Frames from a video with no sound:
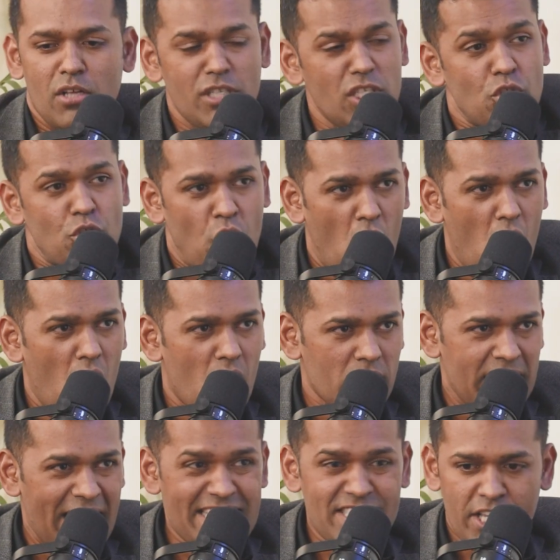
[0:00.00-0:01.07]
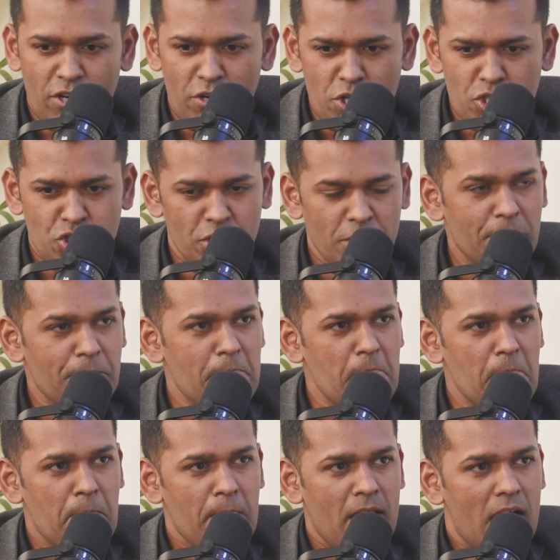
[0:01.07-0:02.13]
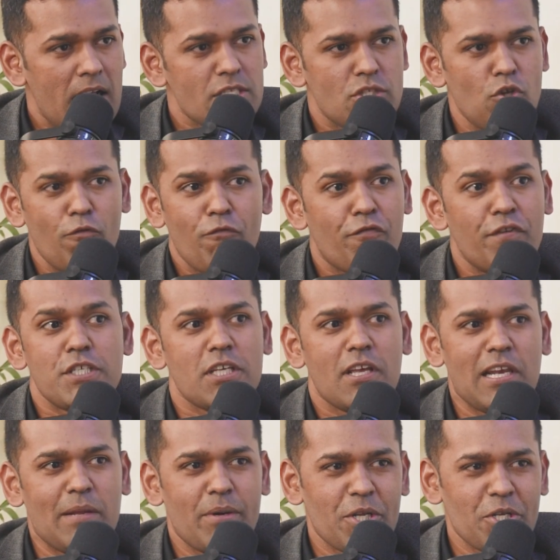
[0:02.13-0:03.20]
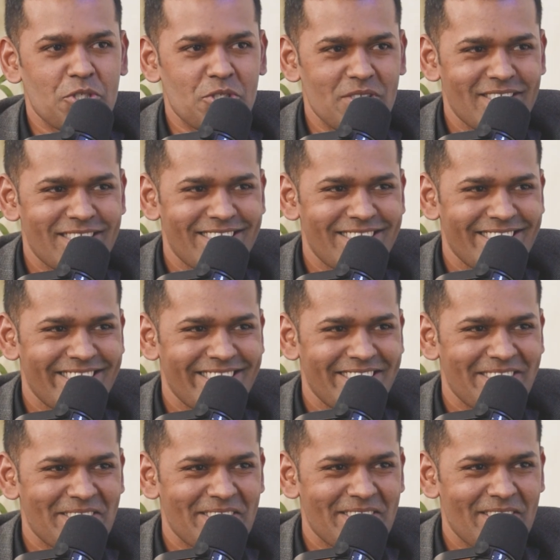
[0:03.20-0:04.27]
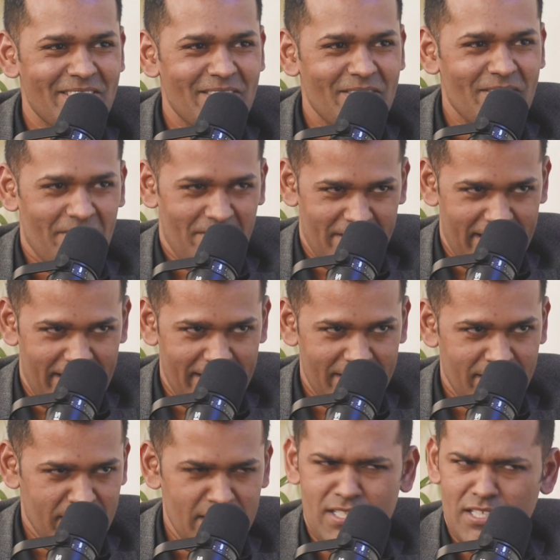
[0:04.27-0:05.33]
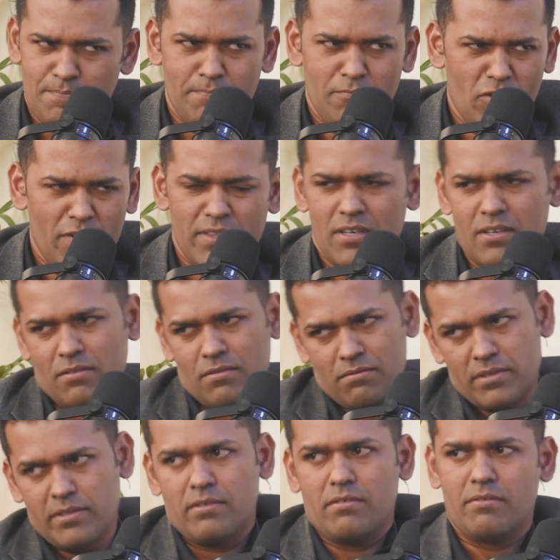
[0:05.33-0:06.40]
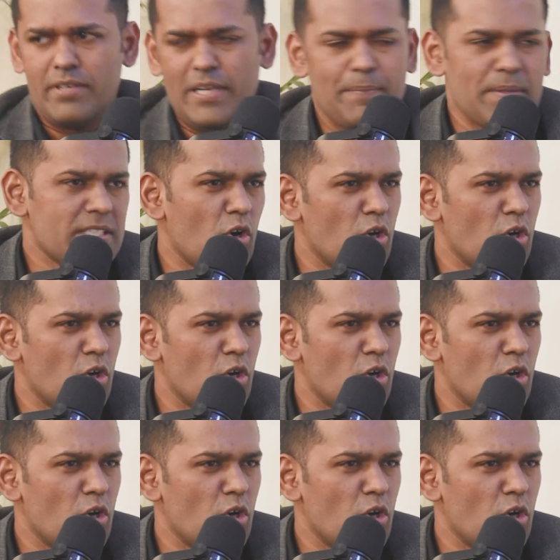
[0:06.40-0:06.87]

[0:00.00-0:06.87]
Now this thought as energy has no physical limitations, right? This is one of the deepest